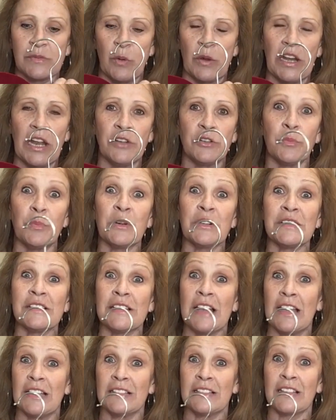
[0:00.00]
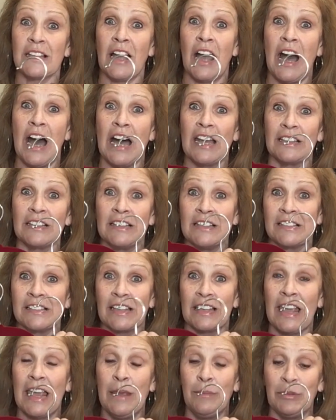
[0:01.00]
100% cotton. It's
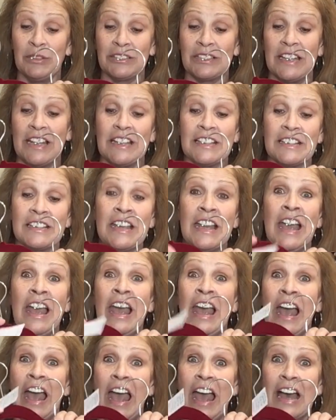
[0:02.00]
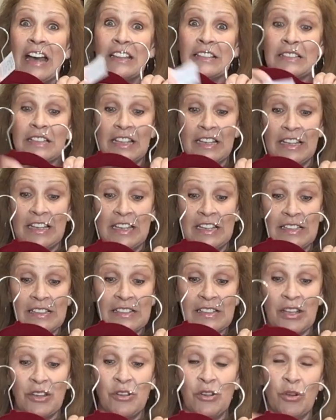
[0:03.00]
a cable knit and it
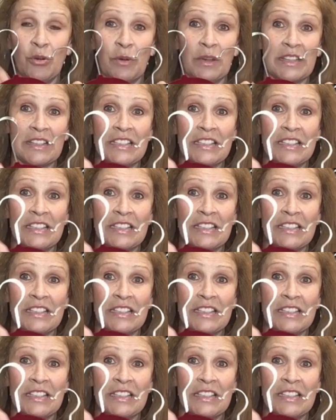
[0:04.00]
is new with